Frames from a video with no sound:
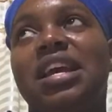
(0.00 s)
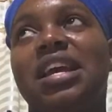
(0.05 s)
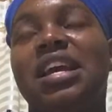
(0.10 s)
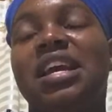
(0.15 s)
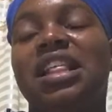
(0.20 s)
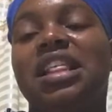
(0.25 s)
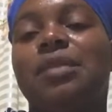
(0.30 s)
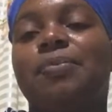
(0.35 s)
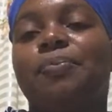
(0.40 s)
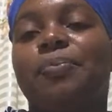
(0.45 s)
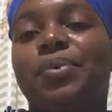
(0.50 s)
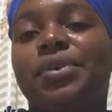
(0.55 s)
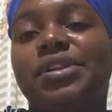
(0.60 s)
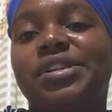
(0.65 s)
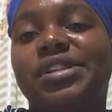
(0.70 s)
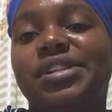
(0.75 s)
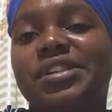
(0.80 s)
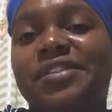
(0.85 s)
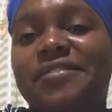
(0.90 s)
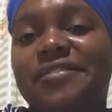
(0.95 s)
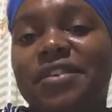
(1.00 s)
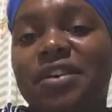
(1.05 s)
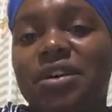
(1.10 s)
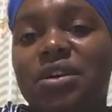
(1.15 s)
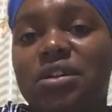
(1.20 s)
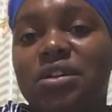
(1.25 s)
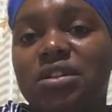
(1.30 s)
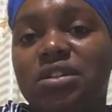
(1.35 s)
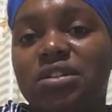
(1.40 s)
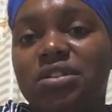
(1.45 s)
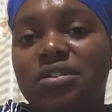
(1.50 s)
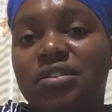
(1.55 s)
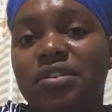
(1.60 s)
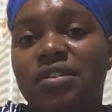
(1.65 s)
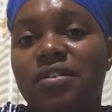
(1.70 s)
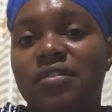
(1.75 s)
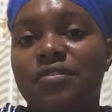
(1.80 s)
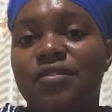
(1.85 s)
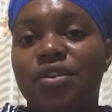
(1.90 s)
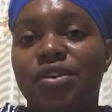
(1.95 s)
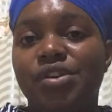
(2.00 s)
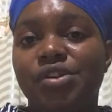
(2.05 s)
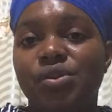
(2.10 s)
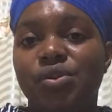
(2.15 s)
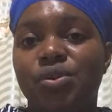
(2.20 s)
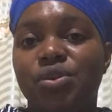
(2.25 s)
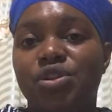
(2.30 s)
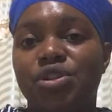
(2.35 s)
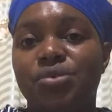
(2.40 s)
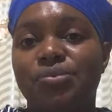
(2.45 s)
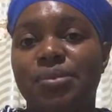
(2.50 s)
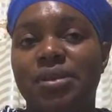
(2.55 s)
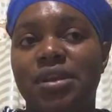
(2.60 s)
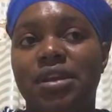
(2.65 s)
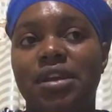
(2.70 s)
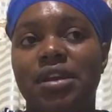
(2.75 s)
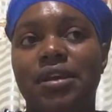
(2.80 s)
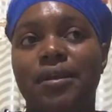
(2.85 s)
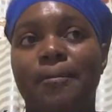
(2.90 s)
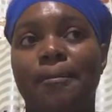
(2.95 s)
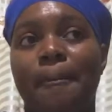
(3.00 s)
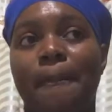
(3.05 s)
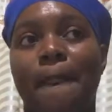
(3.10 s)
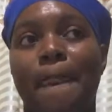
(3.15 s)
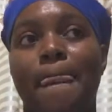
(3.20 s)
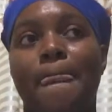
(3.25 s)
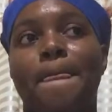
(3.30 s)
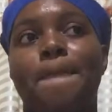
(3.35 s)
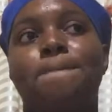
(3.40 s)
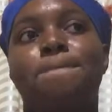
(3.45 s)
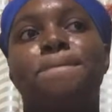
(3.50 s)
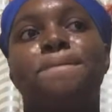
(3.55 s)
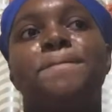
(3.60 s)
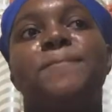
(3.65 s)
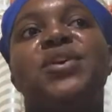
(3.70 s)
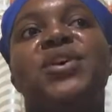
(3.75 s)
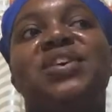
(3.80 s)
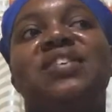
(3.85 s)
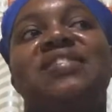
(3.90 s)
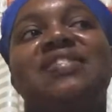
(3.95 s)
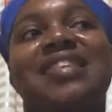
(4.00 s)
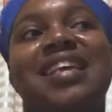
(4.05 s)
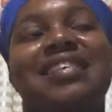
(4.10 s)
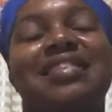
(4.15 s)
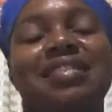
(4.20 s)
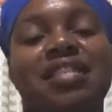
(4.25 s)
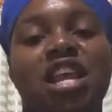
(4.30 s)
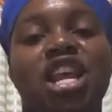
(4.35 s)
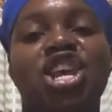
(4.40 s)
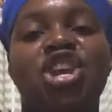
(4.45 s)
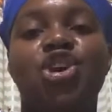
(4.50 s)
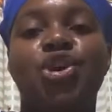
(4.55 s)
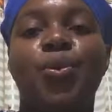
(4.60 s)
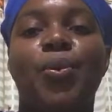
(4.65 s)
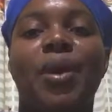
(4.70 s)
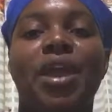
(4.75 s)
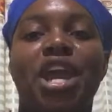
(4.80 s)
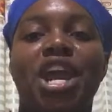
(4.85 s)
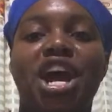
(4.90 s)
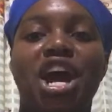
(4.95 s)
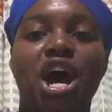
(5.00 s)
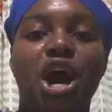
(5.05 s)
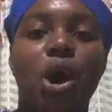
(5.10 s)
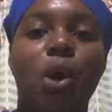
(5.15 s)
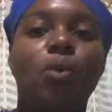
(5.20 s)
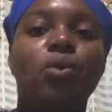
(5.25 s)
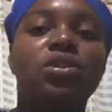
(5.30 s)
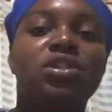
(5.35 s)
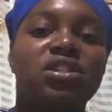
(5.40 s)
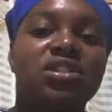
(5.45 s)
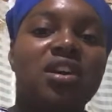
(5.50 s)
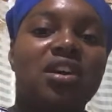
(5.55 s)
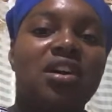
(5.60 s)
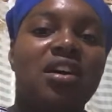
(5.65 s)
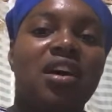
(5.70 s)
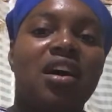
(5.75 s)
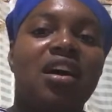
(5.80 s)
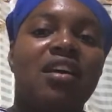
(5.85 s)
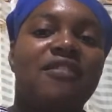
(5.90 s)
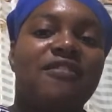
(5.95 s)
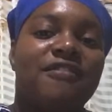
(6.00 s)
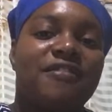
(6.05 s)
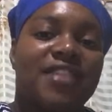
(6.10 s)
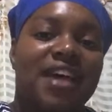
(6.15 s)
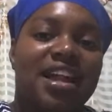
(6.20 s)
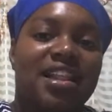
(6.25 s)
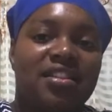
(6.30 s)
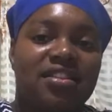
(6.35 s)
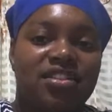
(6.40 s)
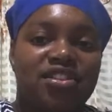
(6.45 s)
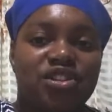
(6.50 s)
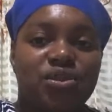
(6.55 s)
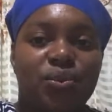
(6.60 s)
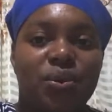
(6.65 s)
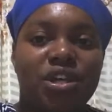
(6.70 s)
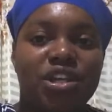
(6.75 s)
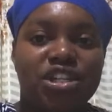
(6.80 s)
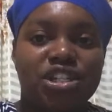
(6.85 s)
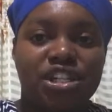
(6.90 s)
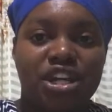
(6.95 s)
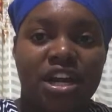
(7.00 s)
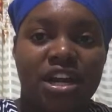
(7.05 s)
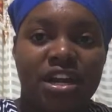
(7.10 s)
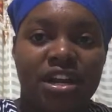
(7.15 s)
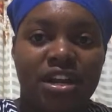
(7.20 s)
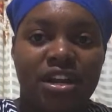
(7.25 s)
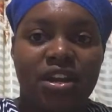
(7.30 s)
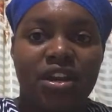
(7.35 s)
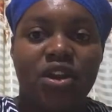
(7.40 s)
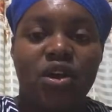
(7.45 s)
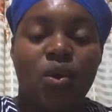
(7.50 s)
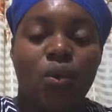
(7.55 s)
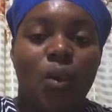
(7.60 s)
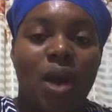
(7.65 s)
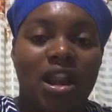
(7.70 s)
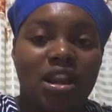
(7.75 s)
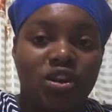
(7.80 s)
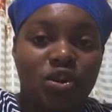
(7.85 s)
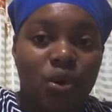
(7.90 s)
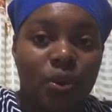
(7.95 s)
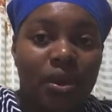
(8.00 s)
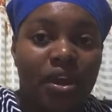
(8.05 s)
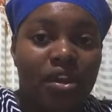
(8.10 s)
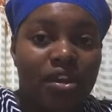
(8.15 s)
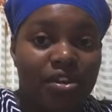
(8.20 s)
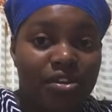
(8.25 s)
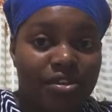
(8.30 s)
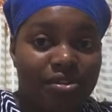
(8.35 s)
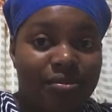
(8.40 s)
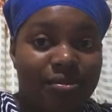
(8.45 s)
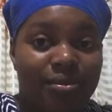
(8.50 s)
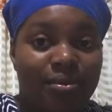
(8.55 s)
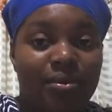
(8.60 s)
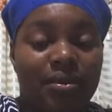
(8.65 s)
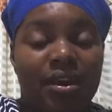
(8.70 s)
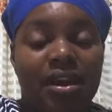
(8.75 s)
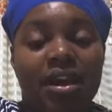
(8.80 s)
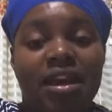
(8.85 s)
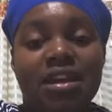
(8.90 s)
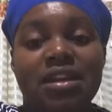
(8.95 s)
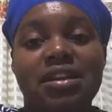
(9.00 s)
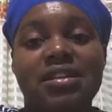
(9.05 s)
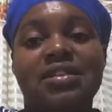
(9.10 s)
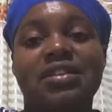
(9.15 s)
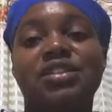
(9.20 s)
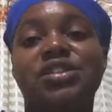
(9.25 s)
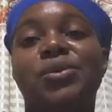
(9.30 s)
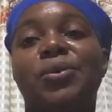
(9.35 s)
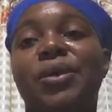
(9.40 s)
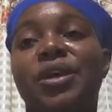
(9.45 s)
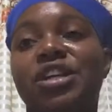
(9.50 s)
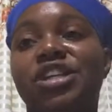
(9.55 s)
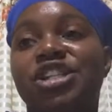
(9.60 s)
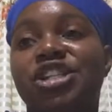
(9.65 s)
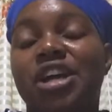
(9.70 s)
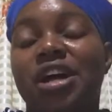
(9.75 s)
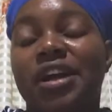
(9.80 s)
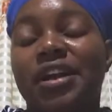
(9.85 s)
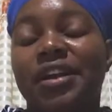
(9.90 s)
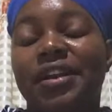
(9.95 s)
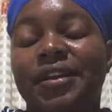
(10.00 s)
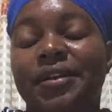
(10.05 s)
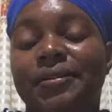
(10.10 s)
It's pretty difficult for you to be processing your way out of that situation while going through the situation.